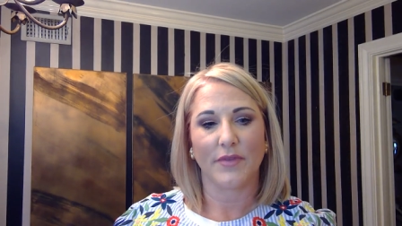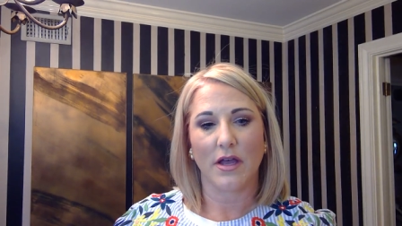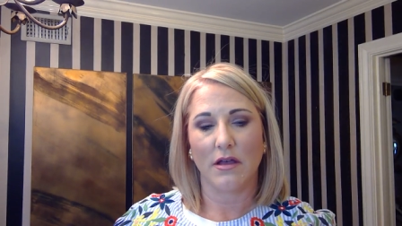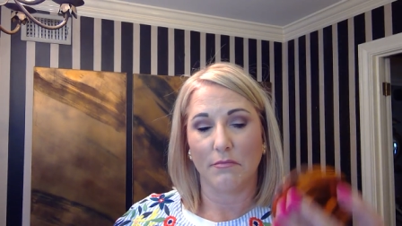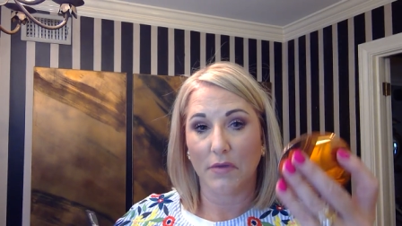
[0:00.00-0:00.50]

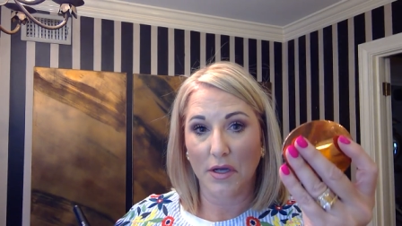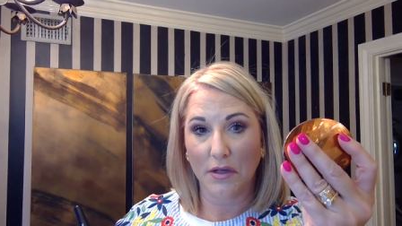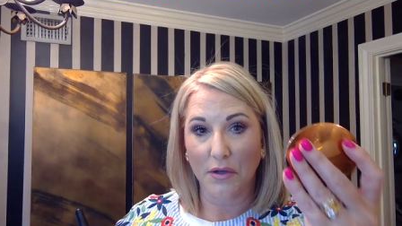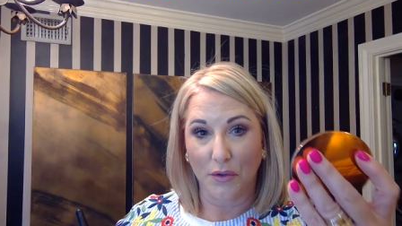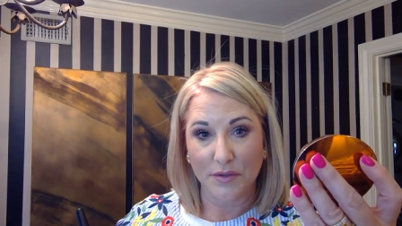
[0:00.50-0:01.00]
um,
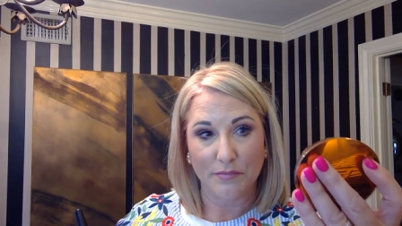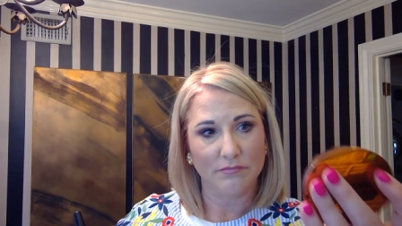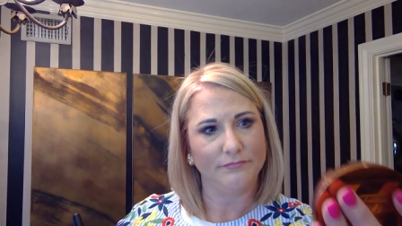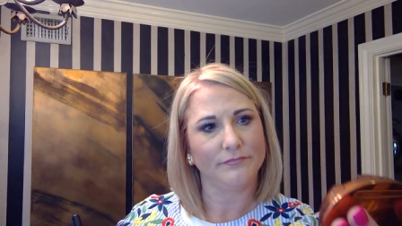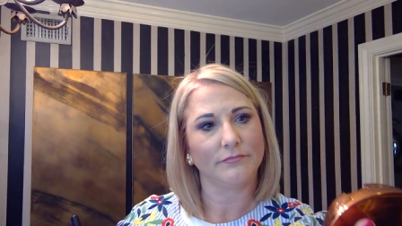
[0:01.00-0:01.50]

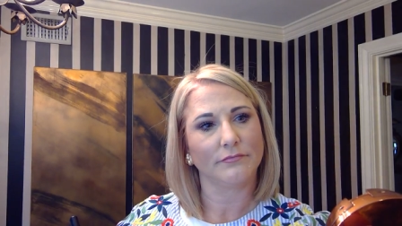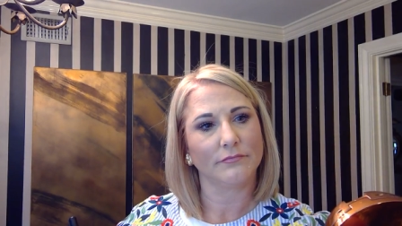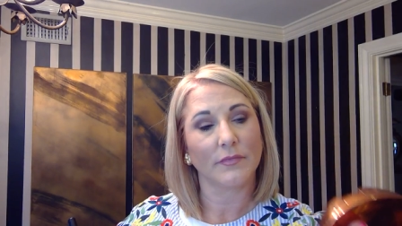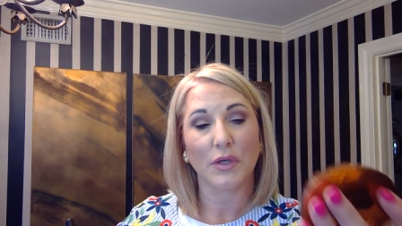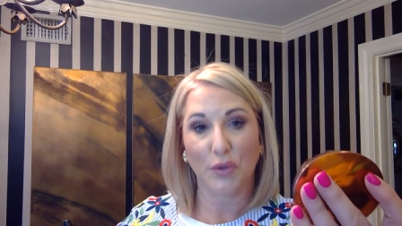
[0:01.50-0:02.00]
Golden
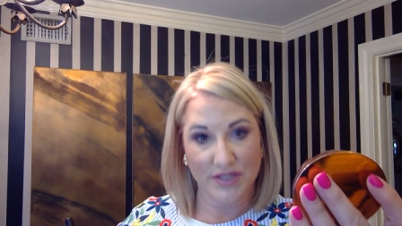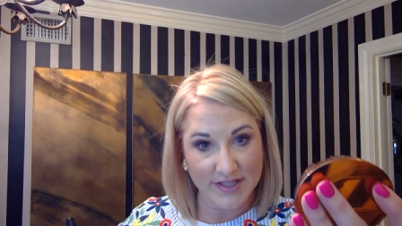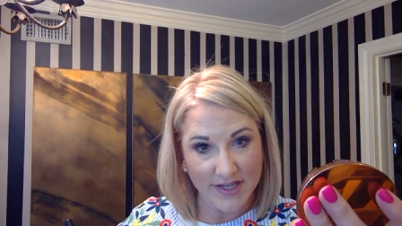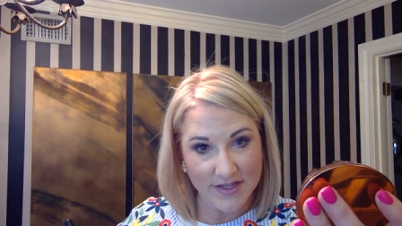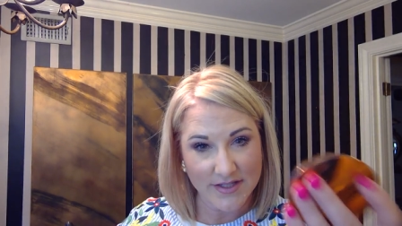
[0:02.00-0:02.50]
Golden
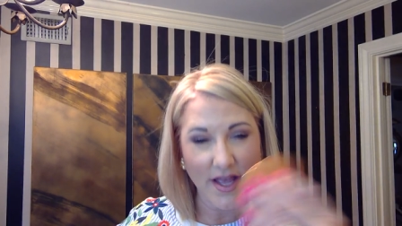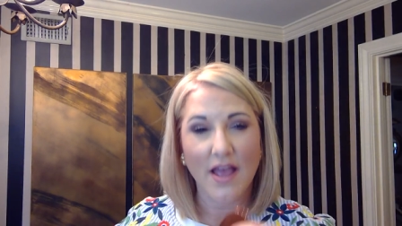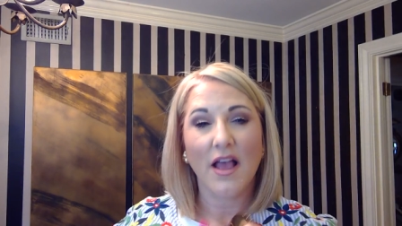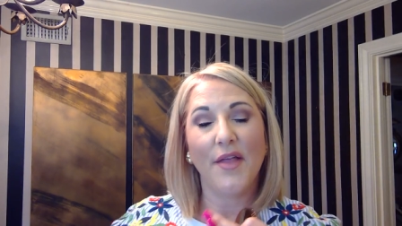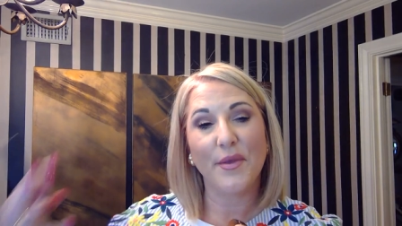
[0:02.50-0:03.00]
Sands,
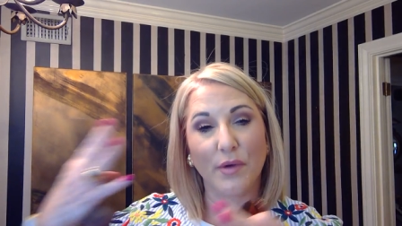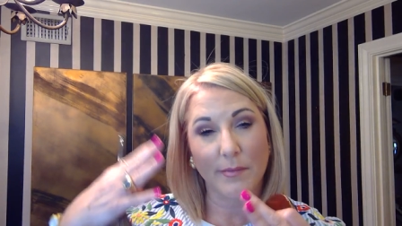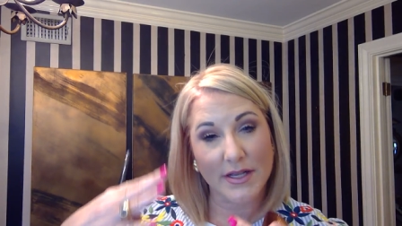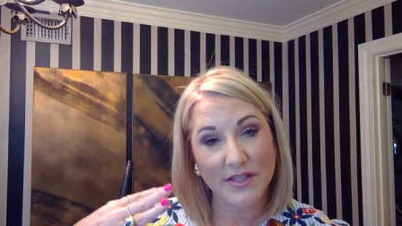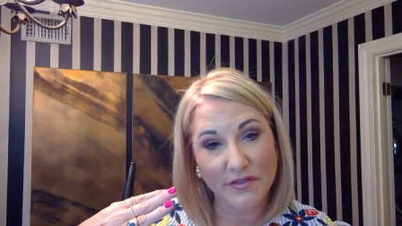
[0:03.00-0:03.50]
and then when
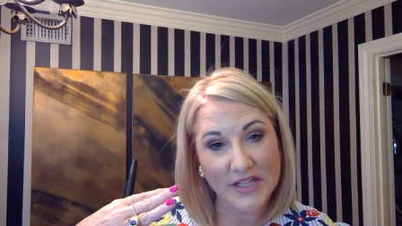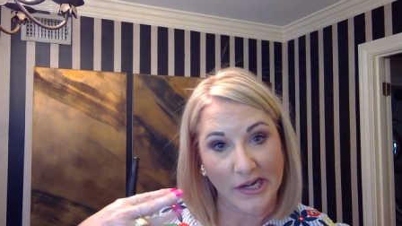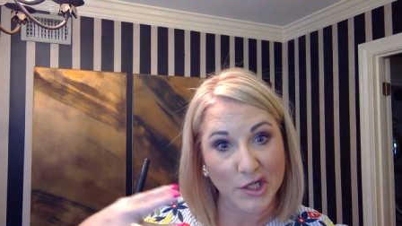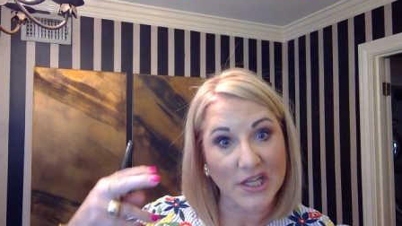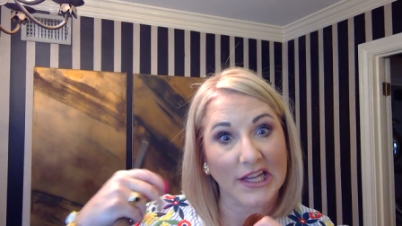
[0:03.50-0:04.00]
my
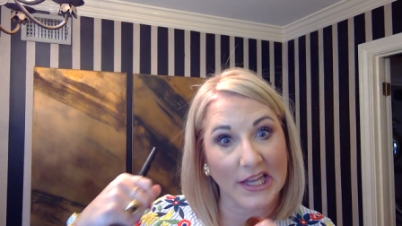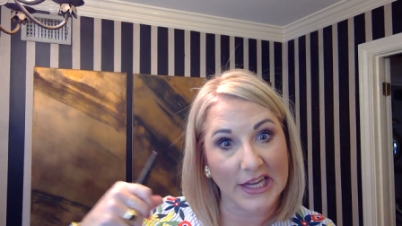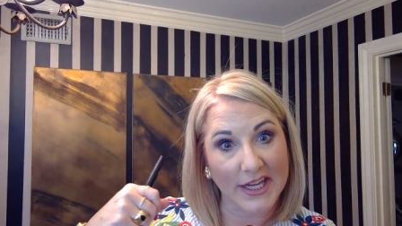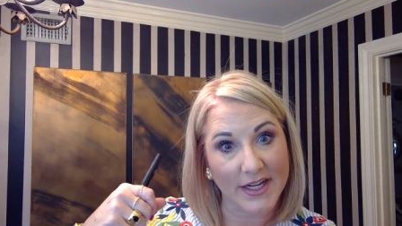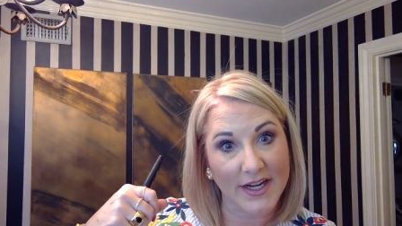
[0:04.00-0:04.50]
self-tanner's like
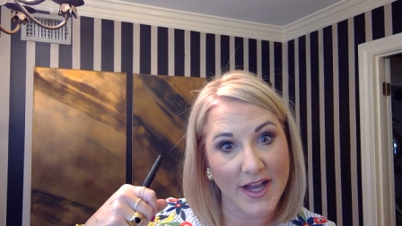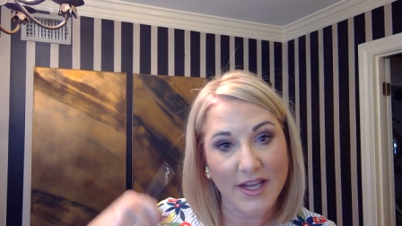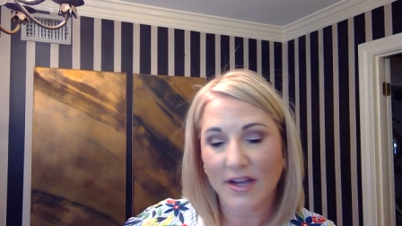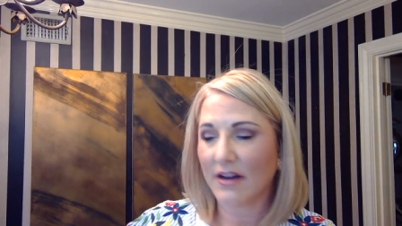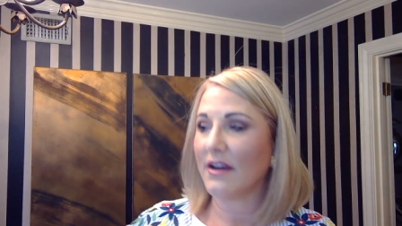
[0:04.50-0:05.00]
kicking in high
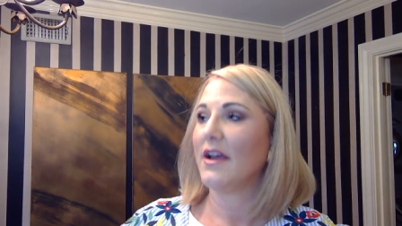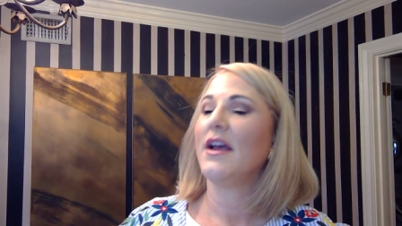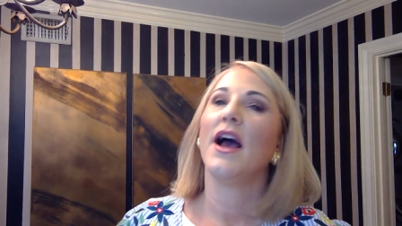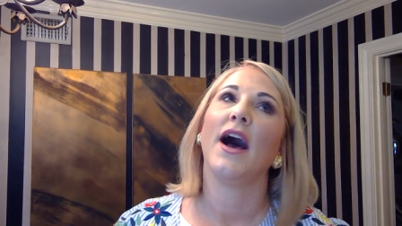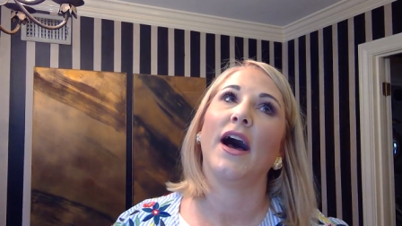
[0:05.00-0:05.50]
gear,
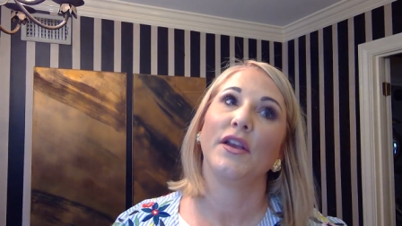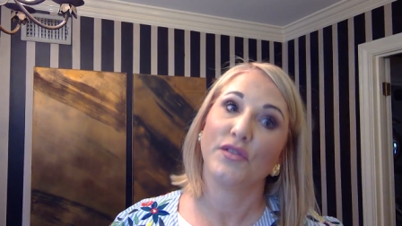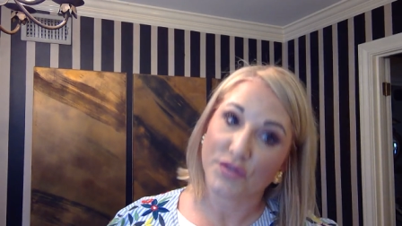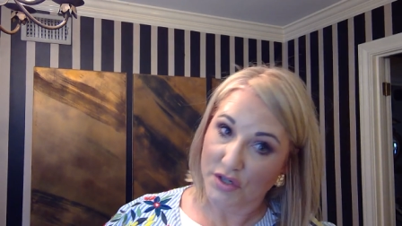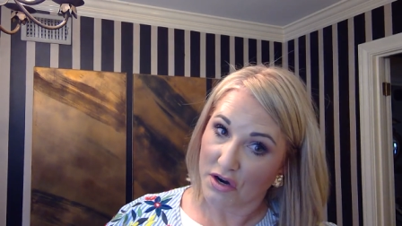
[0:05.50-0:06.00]
I
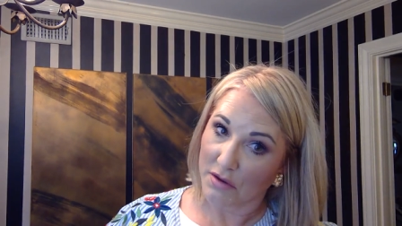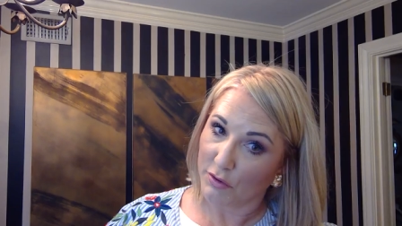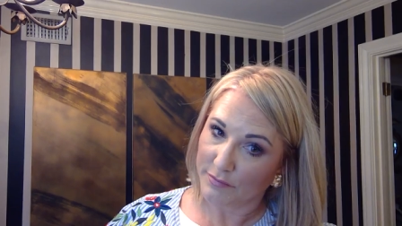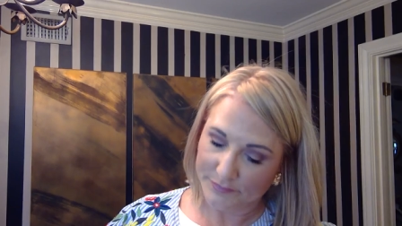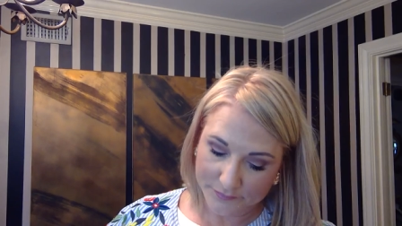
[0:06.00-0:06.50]
use the Caramel.